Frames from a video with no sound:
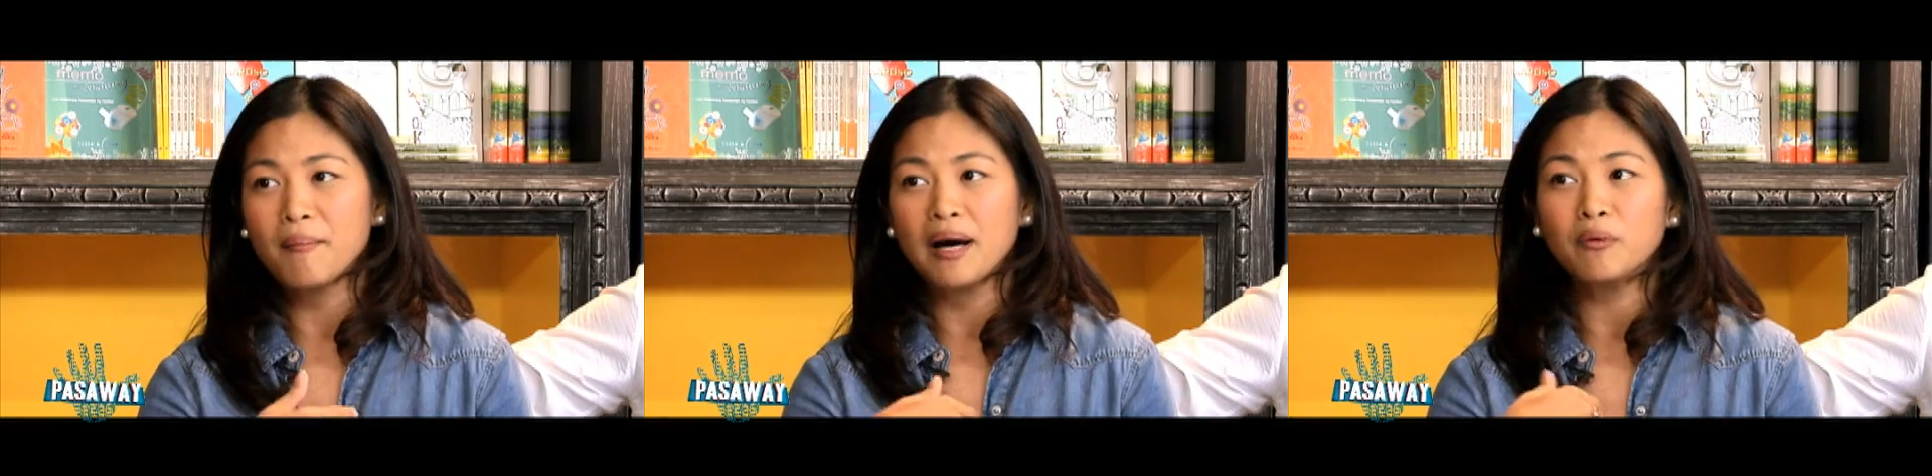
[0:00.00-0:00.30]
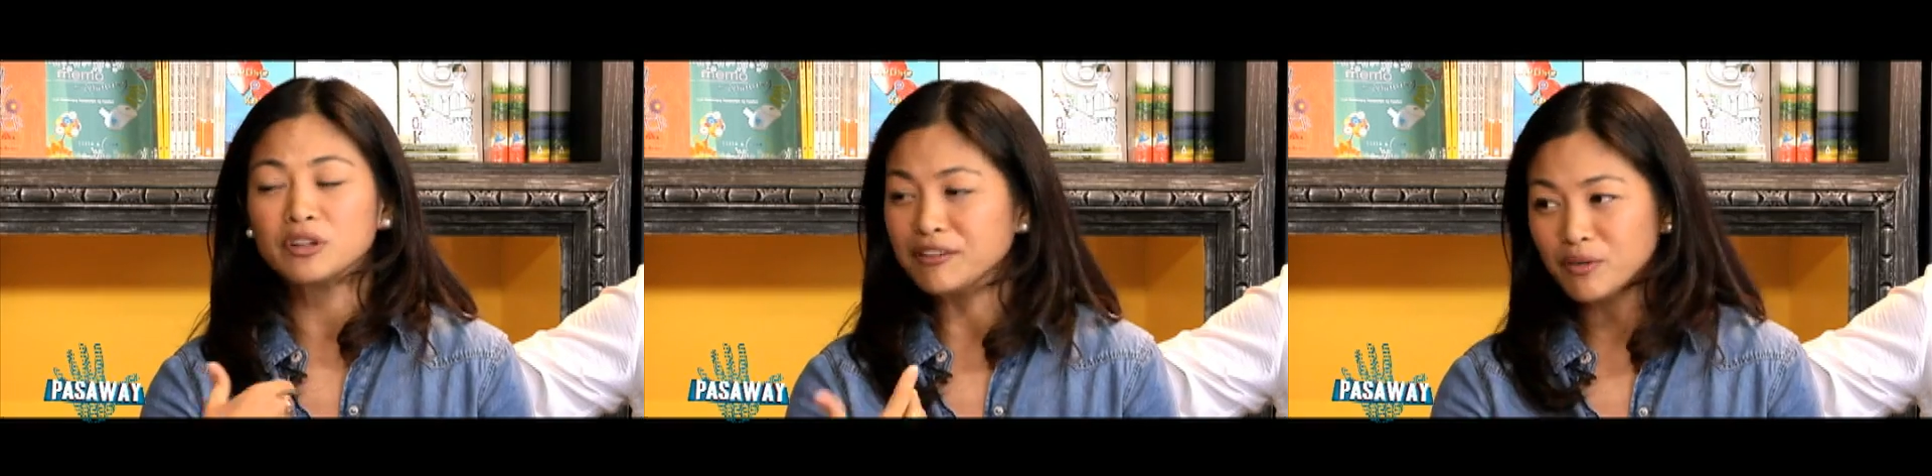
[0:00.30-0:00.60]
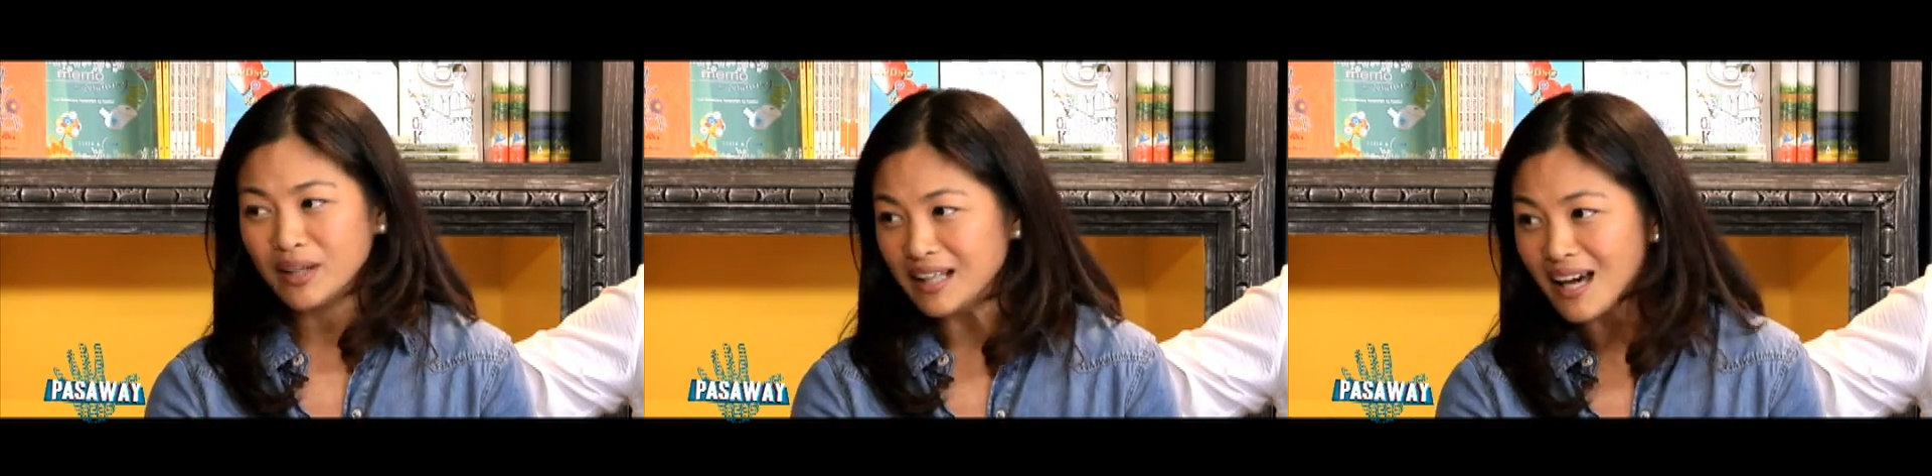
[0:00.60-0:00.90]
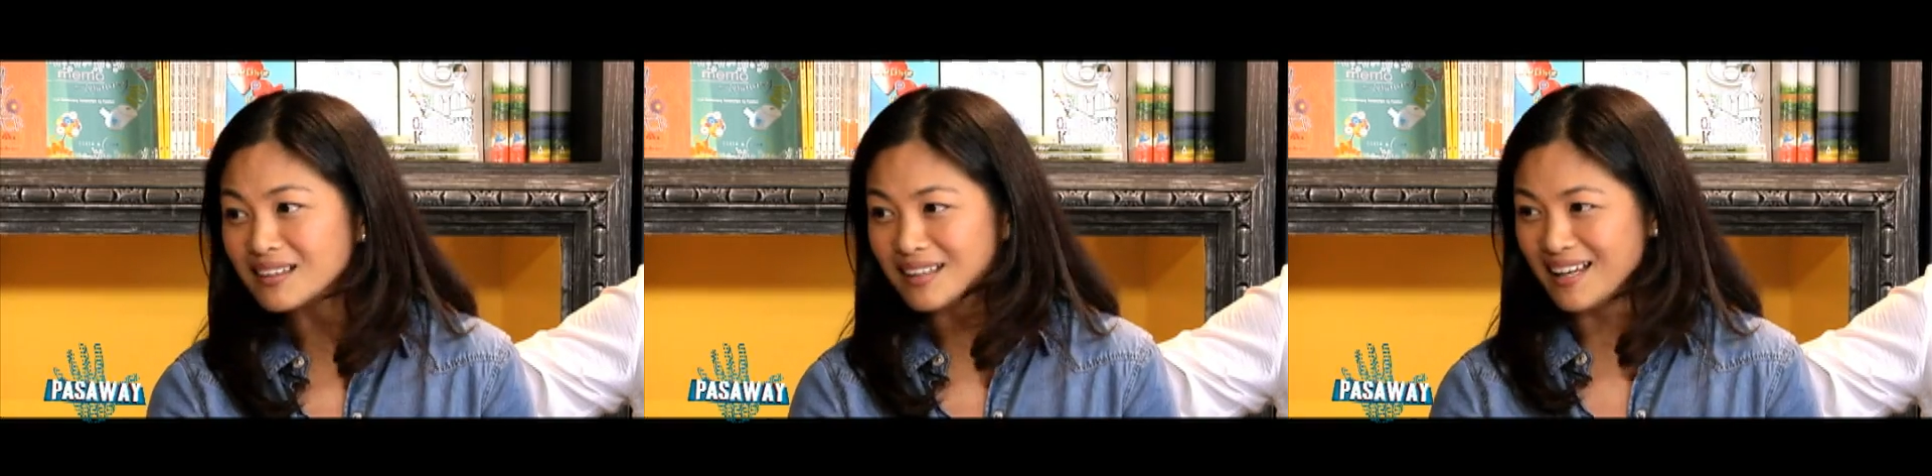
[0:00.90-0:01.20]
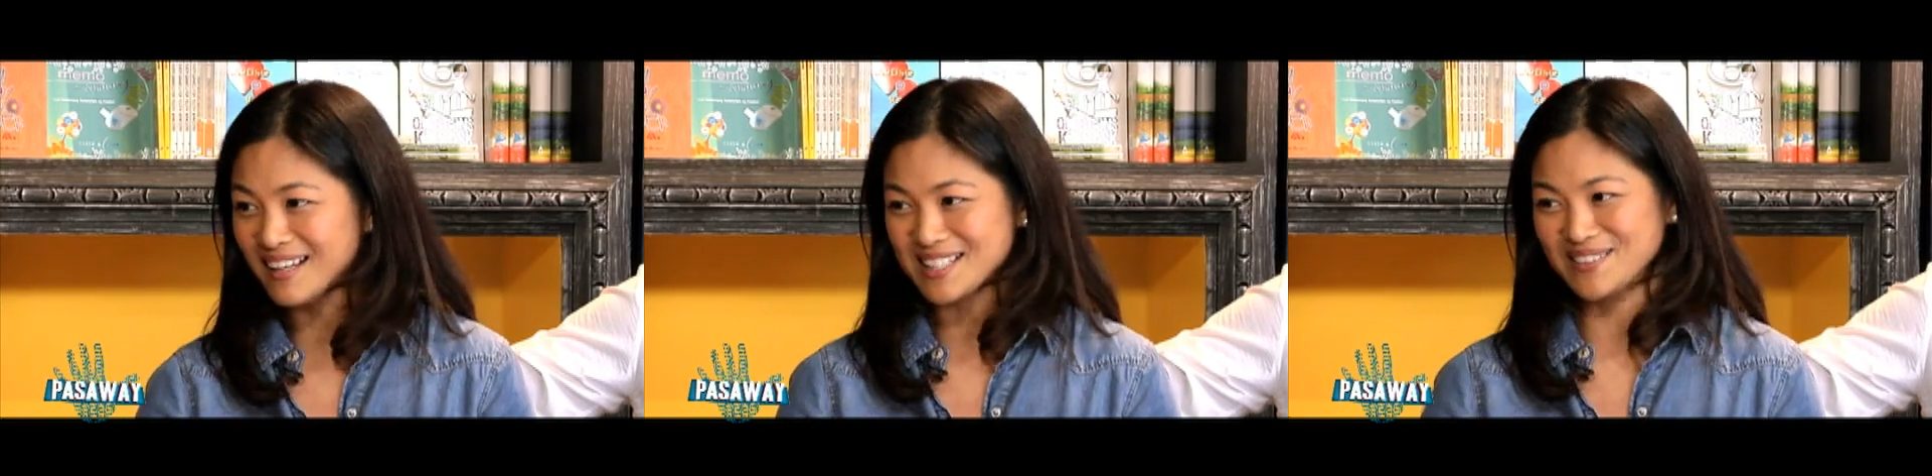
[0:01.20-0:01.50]
I won't give you any
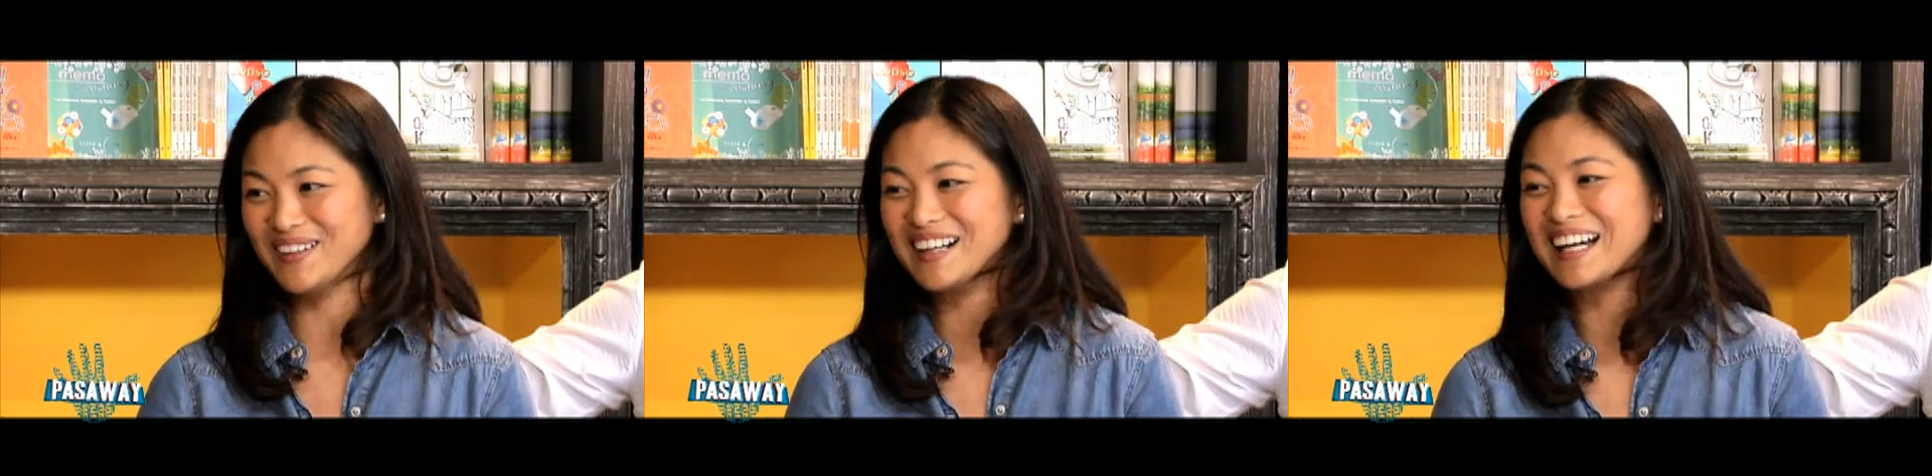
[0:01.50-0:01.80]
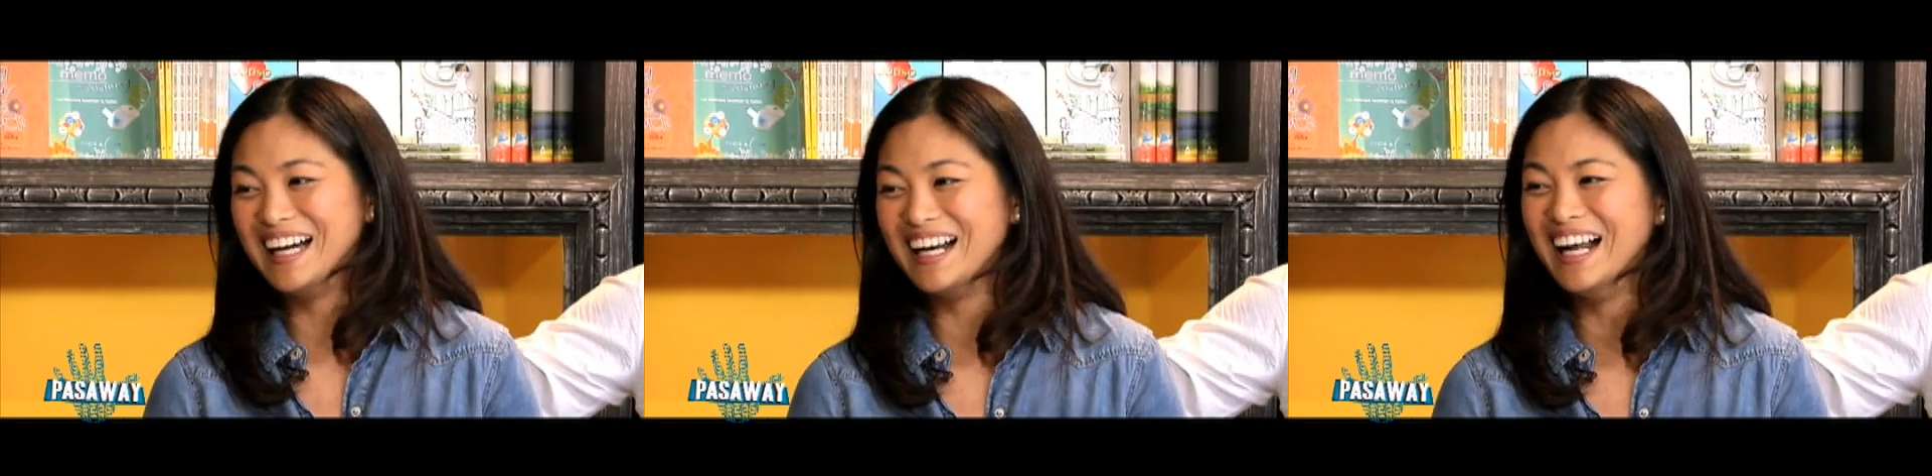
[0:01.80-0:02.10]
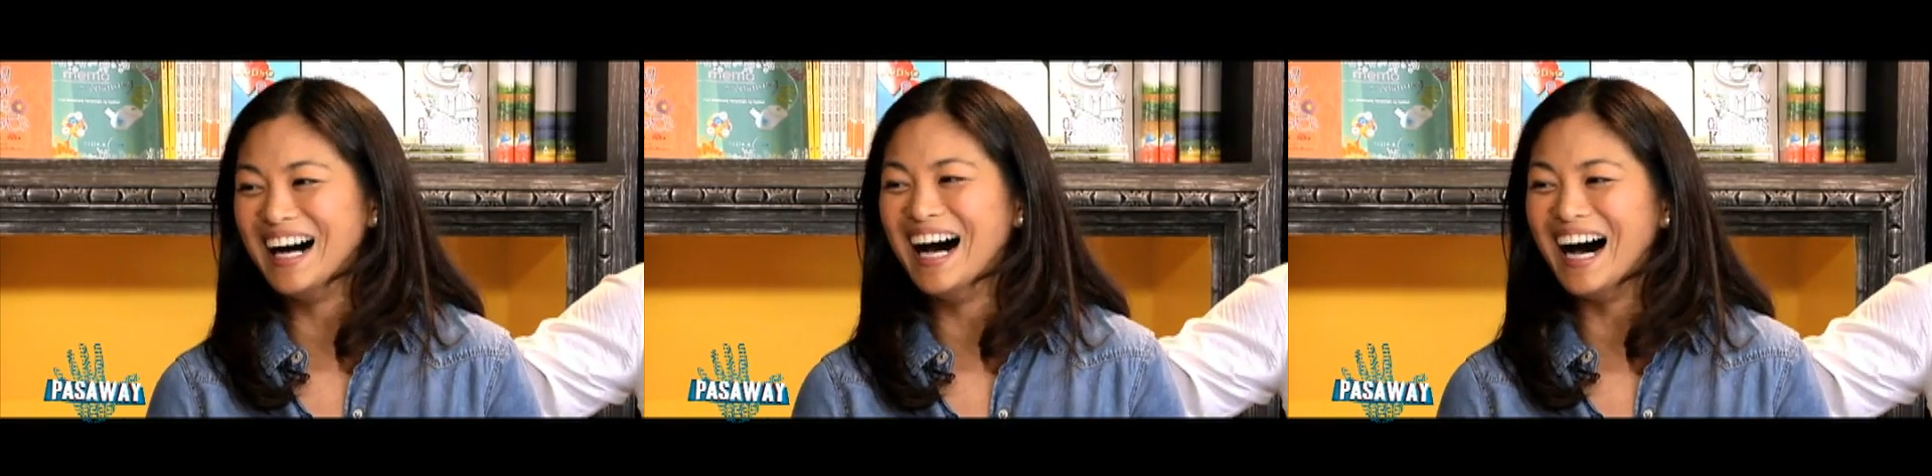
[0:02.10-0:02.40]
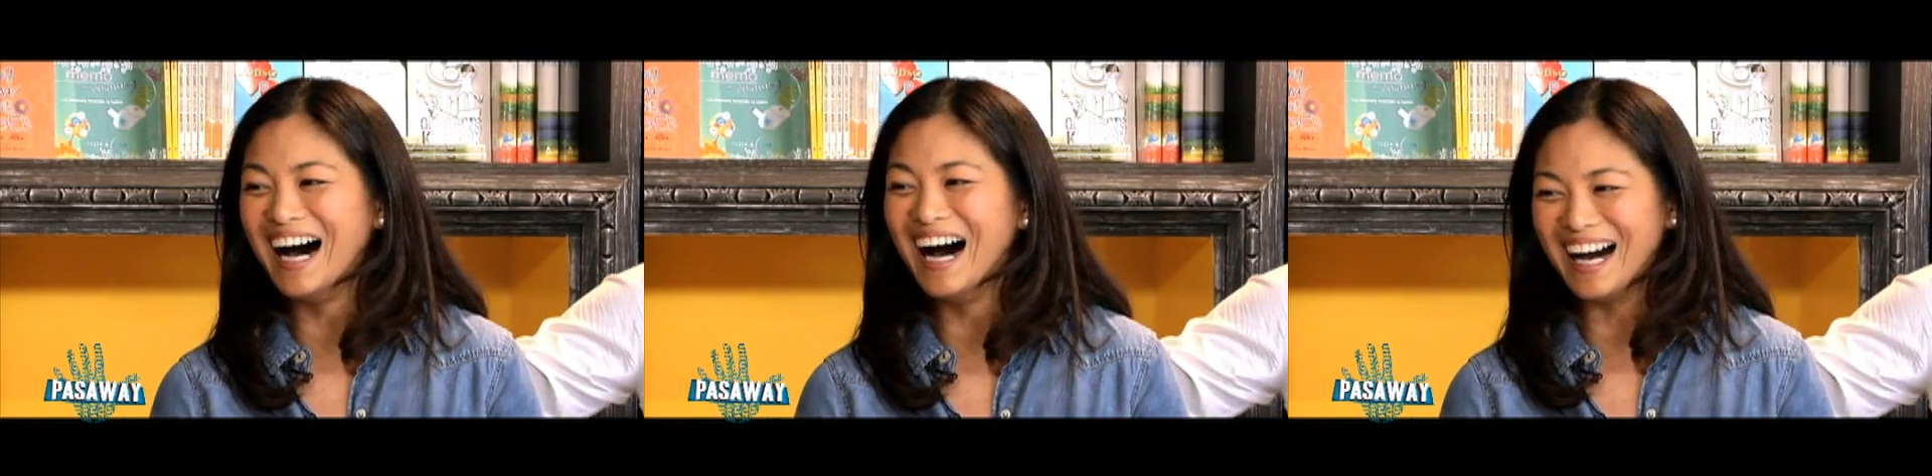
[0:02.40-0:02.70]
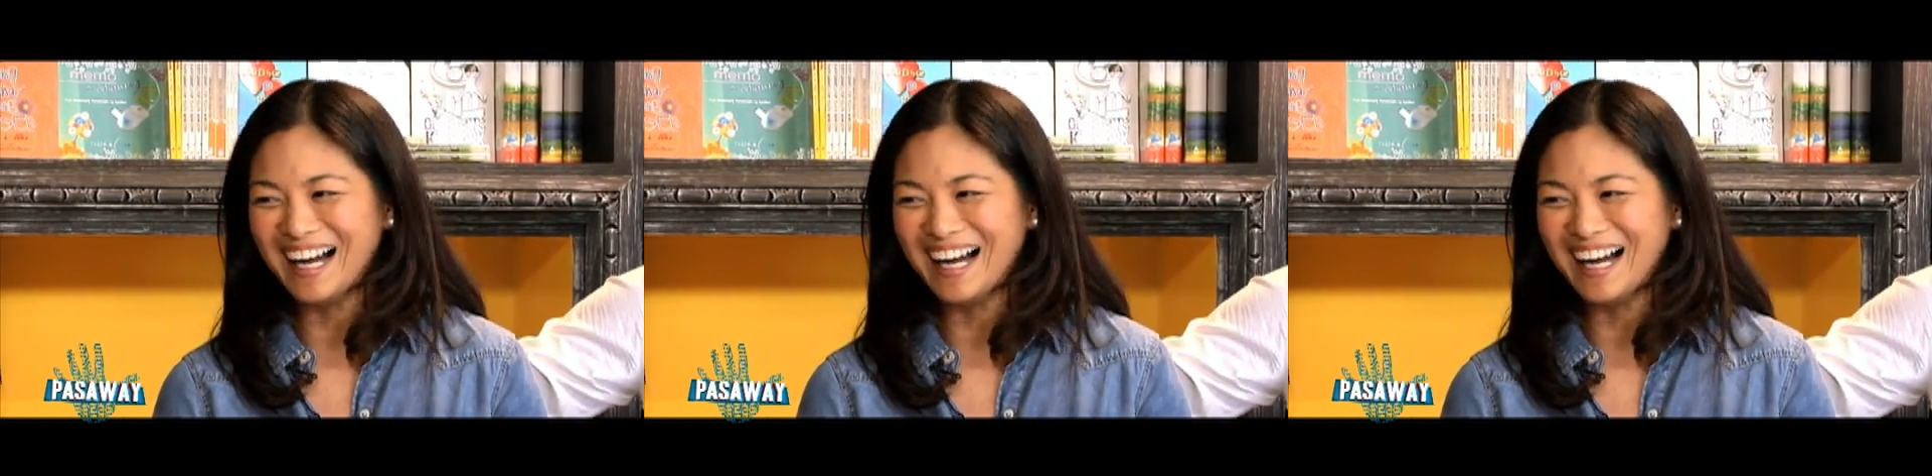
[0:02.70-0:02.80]
headaches. Yeah.